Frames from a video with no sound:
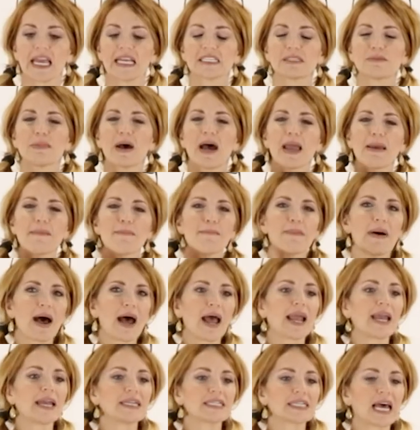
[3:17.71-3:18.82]
is my
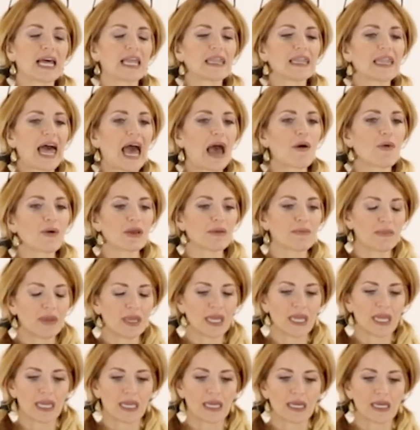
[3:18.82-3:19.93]
mind allowing
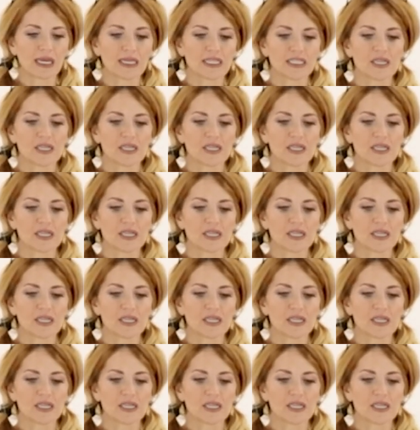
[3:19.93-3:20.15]
me